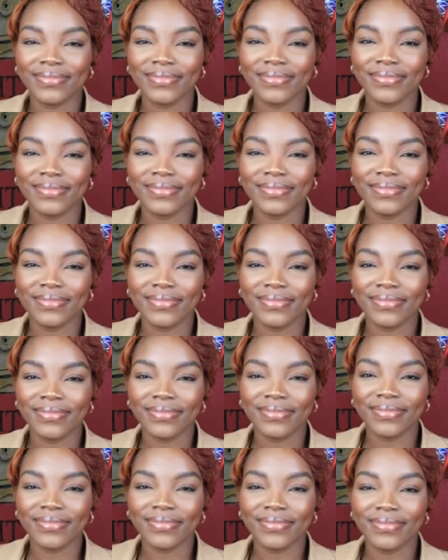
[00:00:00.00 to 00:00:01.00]

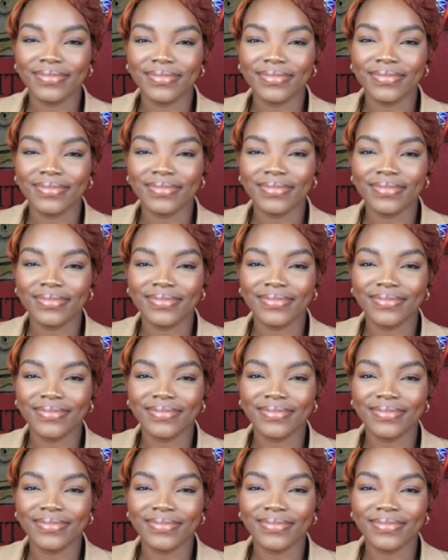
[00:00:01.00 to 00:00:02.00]

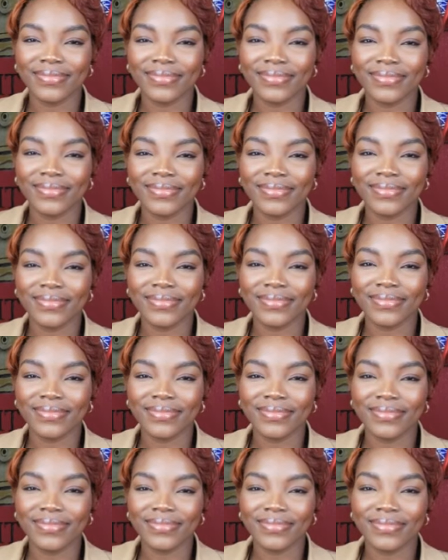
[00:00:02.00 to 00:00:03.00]

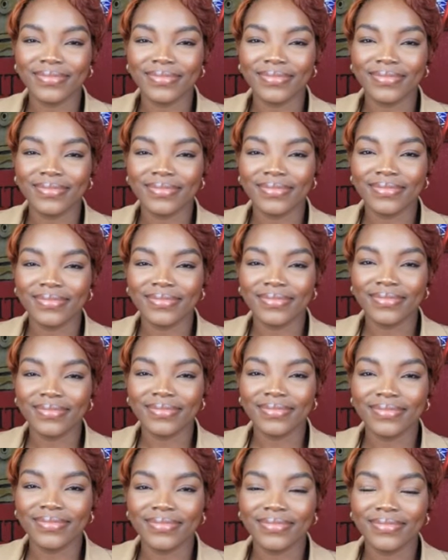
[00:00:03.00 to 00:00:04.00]

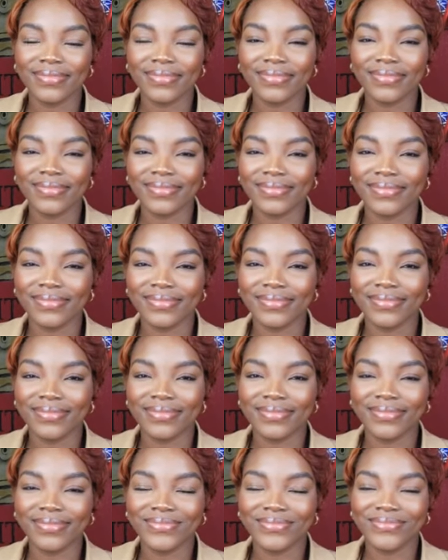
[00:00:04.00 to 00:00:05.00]

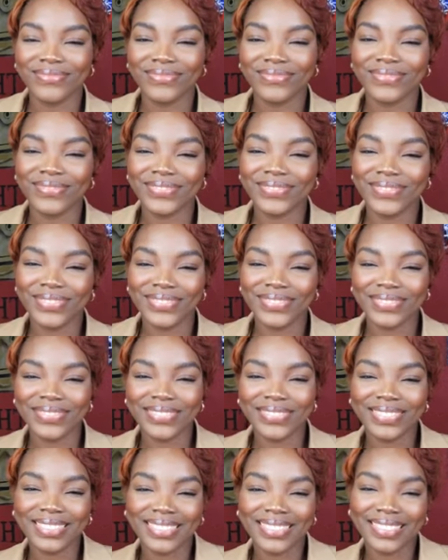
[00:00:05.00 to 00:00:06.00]

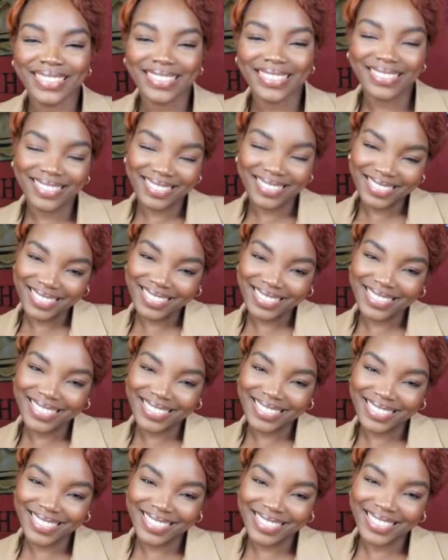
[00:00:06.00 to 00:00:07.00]

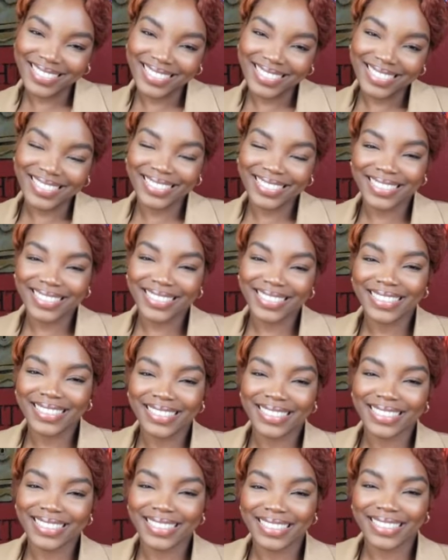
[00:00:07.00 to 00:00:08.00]
[no speech]